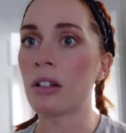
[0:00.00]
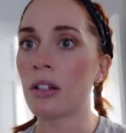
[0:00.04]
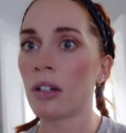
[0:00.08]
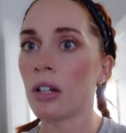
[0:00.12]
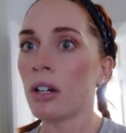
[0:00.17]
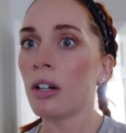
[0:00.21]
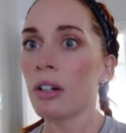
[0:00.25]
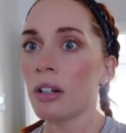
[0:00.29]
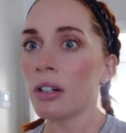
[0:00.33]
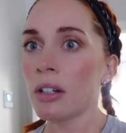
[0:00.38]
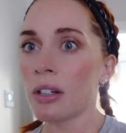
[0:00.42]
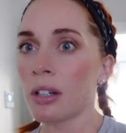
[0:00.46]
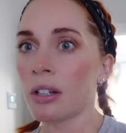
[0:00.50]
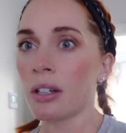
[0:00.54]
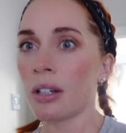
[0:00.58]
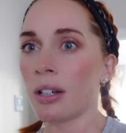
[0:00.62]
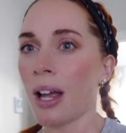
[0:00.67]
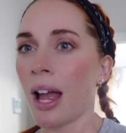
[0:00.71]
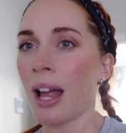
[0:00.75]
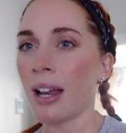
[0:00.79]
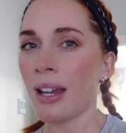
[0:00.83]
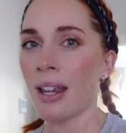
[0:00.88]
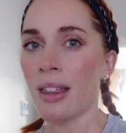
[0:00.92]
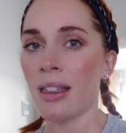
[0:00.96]
cook
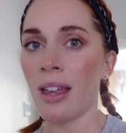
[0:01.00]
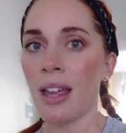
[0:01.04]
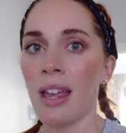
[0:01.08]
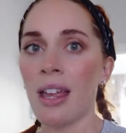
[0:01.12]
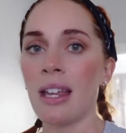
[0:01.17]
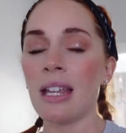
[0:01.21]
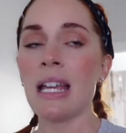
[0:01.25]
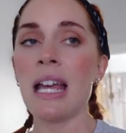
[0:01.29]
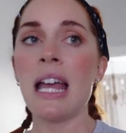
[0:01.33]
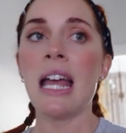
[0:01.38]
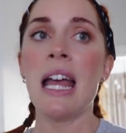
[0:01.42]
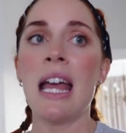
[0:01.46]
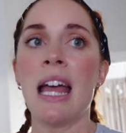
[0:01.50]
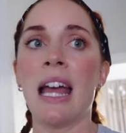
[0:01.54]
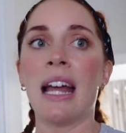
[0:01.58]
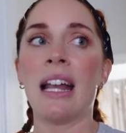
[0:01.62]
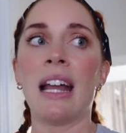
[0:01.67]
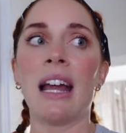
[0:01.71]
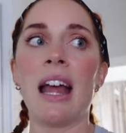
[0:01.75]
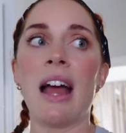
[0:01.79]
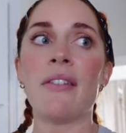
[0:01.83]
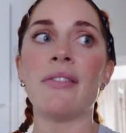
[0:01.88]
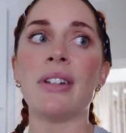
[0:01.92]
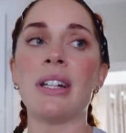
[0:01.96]
anything, and I
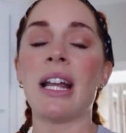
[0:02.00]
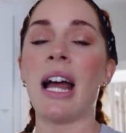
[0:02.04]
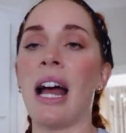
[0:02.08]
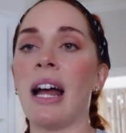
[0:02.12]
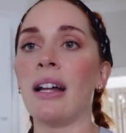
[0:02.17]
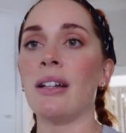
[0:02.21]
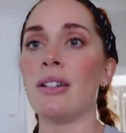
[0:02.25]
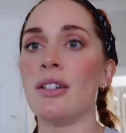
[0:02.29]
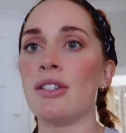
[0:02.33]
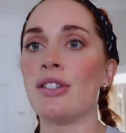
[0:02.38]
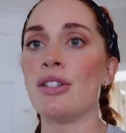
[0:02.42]
haven't had